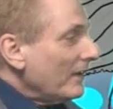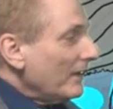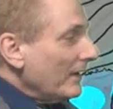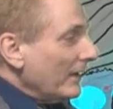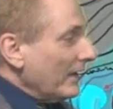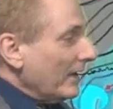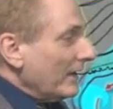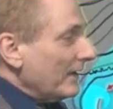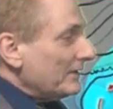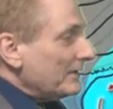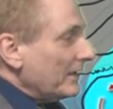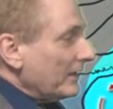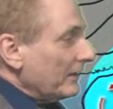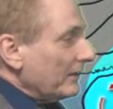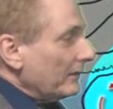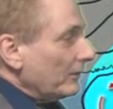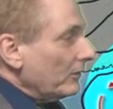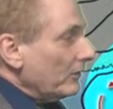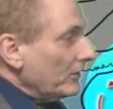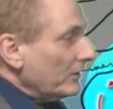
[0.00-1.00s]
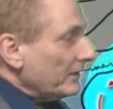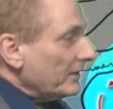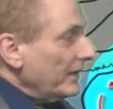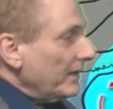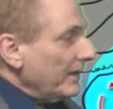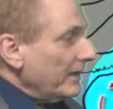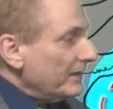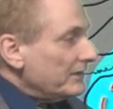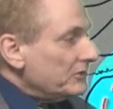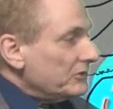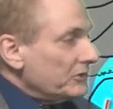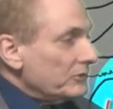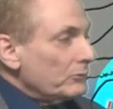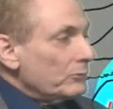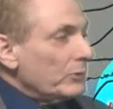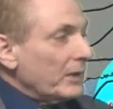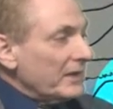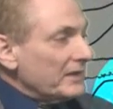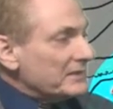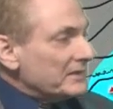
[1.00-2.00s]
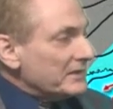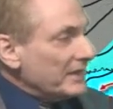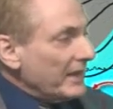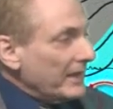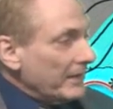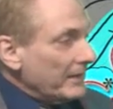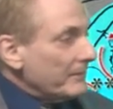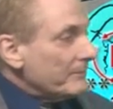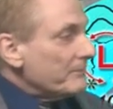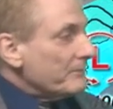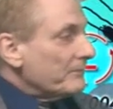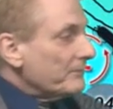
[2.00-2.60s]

And taking a look ahead to Wednesday.